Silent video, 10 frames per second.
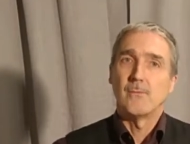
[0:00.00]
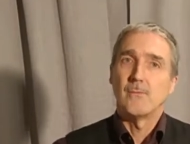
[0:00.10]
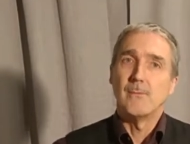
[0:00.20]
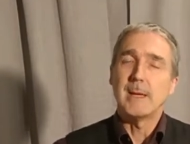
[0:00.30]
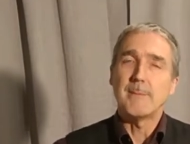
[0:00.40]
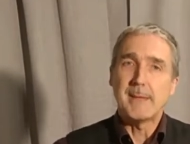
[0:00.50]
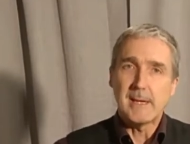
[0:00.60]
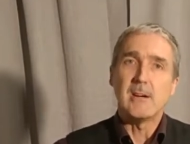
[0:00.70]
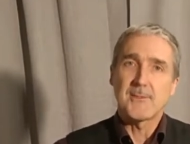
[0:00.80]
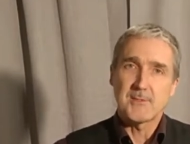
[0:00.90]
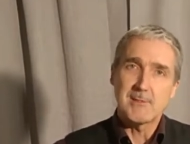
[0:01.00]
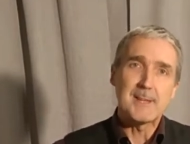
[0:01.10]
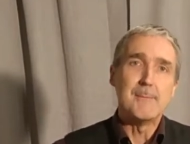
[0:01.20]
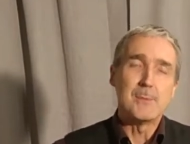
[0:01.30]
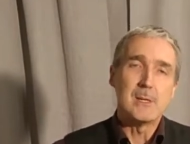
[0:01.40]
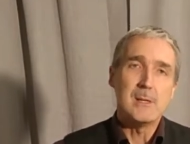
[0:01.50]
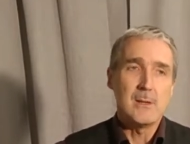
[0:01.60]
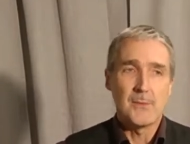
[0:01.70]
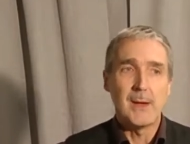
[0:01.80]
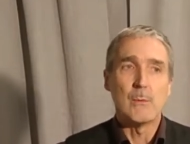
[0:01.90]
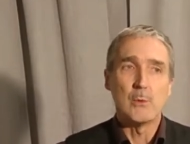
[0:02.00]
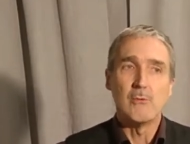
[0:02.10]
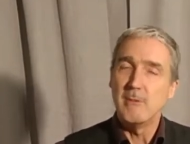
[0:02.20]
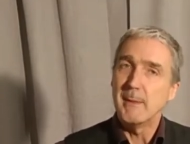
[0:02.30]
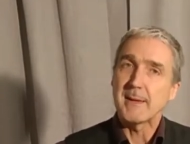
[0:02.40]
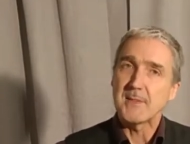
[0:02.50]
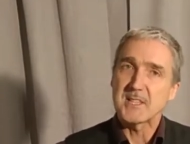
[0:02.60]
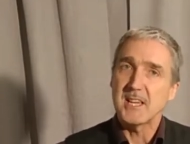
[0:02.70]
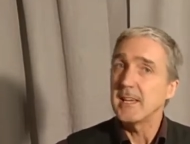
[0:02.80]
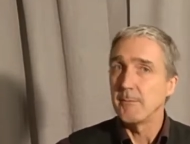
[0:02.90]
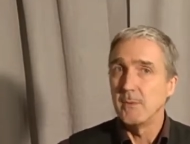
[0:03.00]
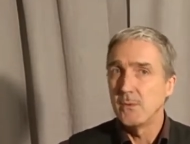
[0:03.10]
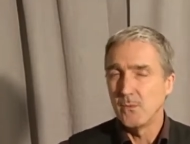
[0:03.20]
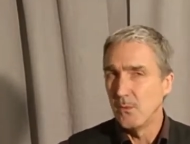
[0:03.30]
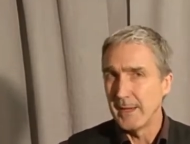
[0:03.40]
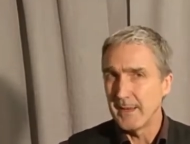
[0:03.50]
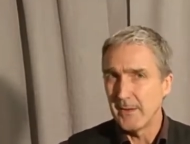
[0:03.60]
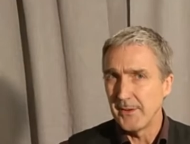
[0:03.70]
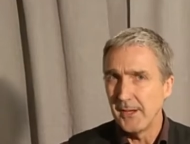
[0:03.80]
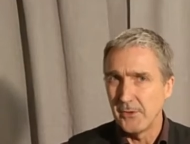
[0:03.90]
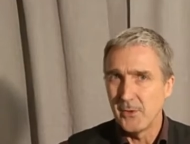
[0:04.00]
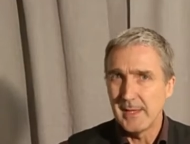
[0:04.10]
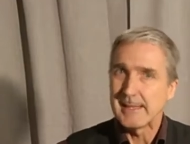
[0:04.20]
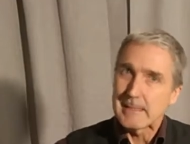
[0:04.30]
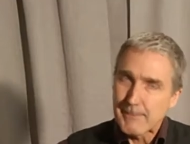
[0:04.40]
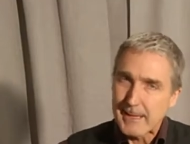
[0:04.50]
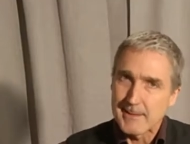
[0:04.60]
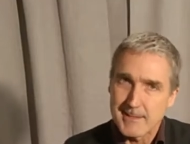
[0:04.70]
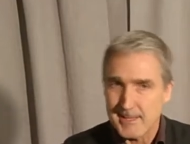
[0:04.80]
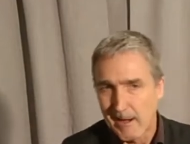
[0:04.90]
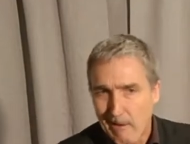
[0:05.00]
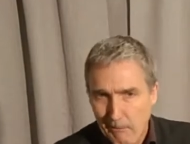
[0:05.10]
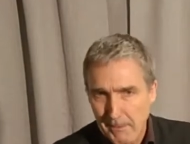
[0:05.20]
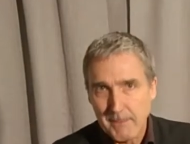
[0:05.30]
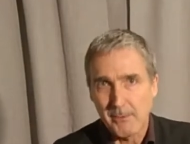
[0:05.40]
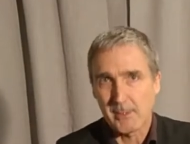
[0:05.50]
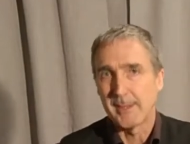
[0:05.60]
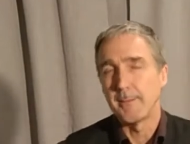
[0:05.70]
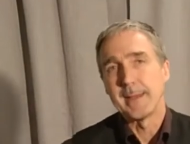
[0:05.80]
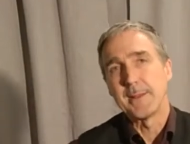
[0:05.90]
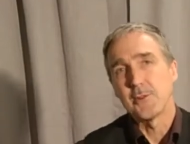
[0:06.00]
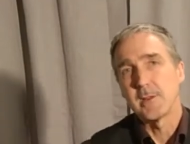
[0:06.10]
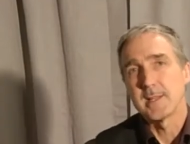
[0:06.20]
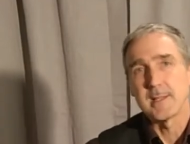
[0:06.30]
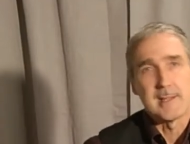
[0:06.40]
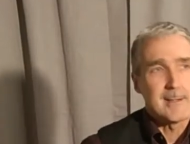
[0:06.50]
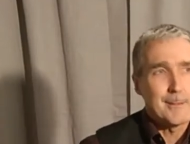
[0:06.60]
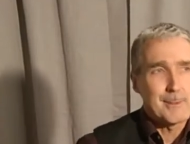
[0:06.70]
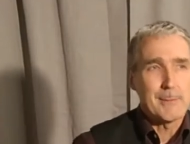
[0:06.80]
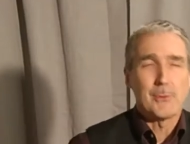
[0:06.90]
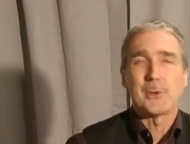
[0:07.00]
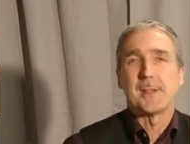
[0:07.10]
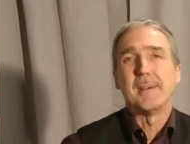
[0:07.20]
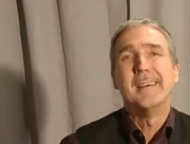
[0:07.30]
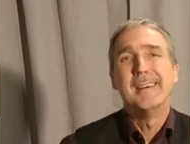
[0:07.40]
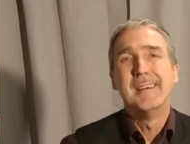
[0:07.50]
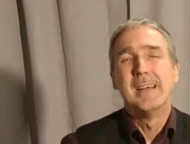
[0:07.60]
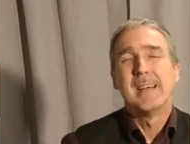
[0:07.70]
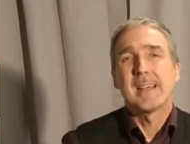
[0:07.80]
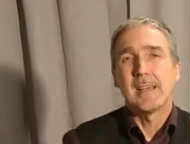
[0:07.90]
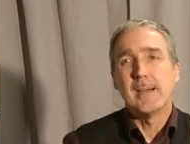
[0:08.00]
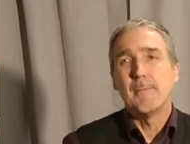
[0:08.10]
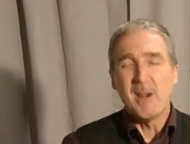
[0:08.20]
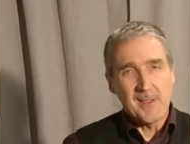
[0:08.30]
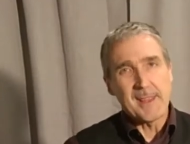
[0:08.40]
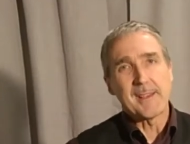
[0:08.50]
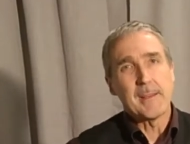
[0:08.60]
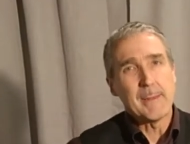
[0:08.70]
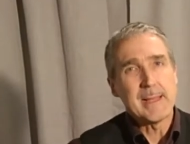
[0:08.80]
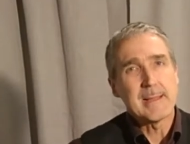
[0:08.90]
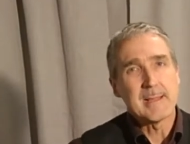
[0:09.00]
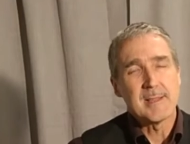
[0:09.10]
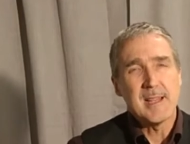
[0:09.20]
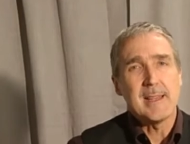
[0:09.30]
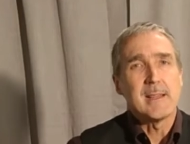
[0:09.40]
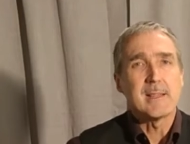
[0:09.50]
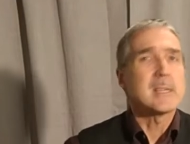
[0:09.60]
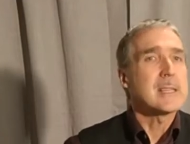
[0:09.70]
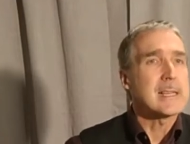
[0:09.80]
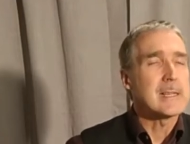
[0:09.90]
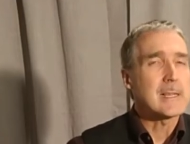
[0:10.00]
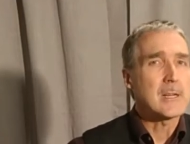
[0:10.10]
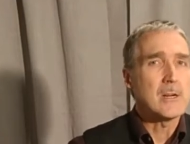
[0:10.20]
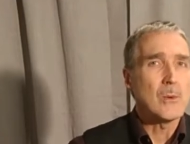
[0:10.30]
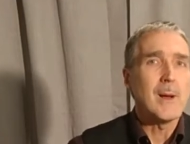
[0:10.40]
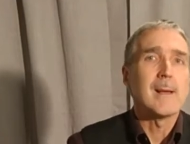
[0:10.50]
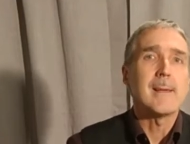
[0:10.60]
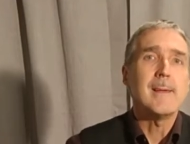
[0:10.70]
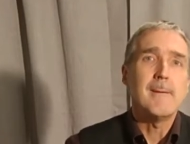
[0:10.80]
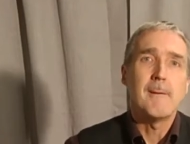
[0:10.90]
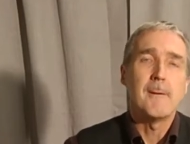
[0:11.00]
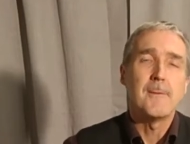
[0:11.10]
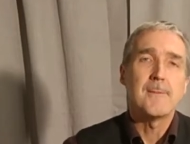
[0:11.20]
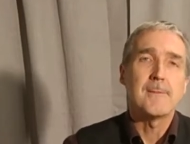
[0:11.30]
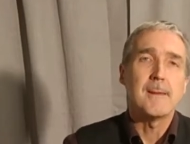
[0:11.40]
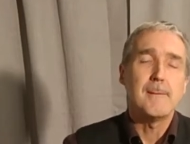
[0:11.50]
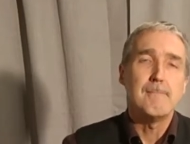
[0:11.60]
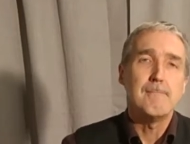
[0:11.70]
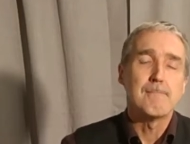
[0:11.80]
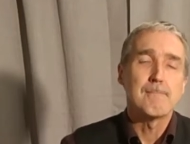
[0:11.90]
maybe after Edinburgh that will remain the same we don't know. It depends. Are people going to be interested? Are people going to come? Are they going to be entertained? Are they going to go away? And um,